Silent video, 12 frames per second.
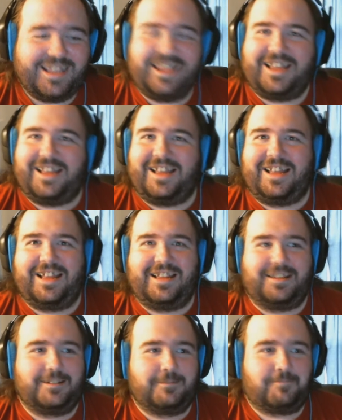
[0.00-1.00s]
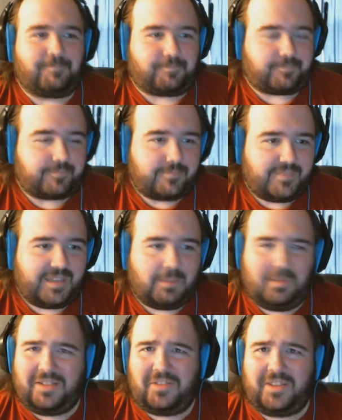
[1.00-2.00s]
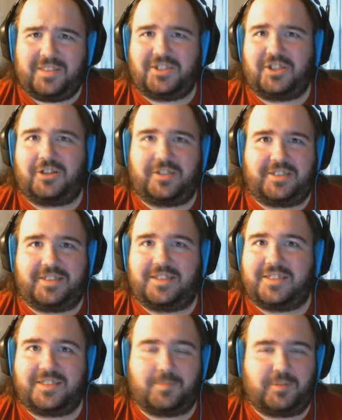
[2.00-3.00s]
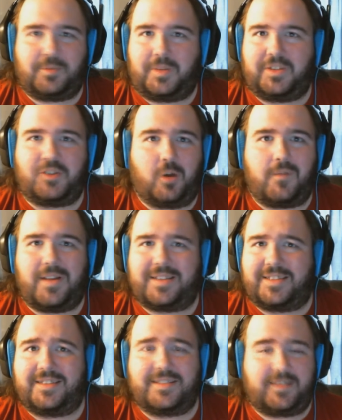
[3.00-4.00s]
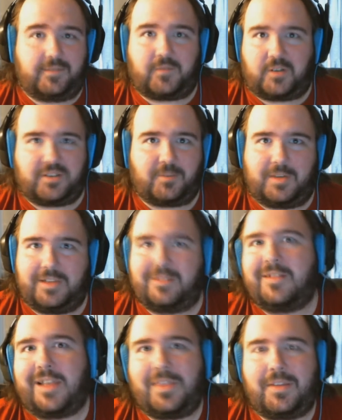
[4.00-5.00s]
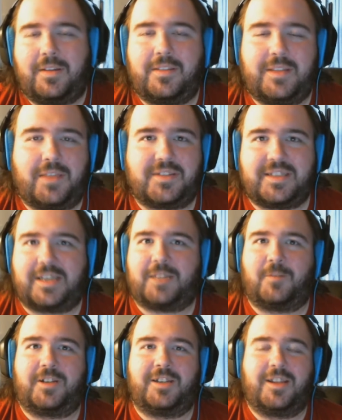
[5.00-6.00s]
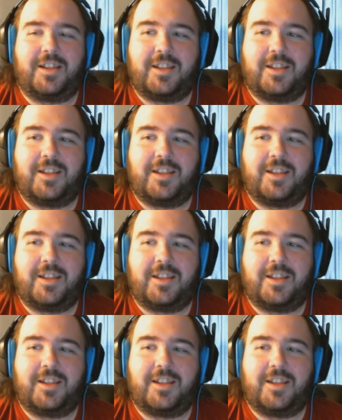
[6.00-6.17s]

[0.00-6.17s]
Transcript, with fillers: Uh, but I think the general consensus between the two of us is the first one, not the not the second one.